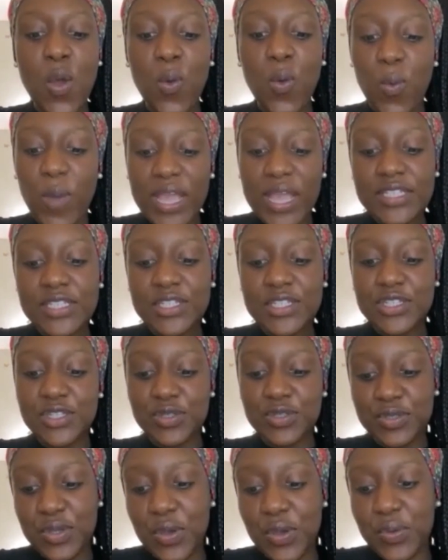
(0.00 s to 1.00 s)
When did
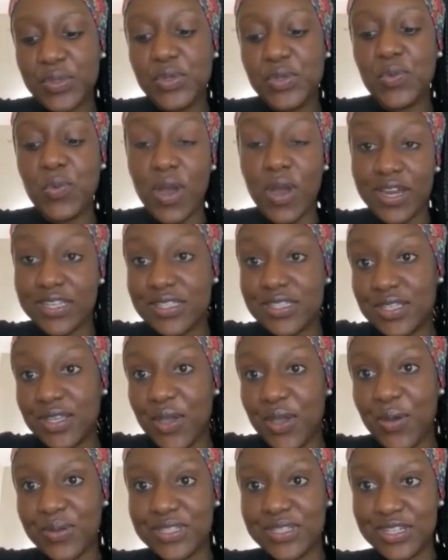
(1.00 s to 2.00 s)
you know you wanted to
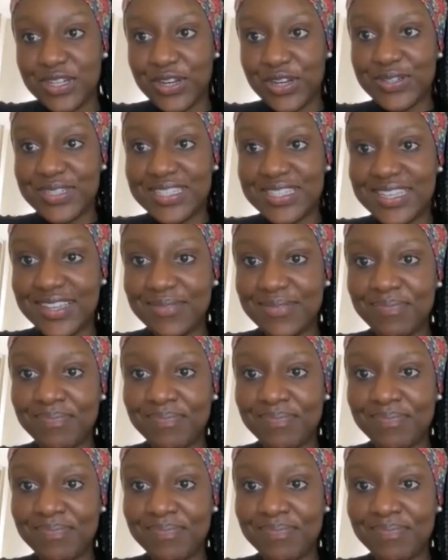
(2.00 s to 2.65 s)
go into nursing?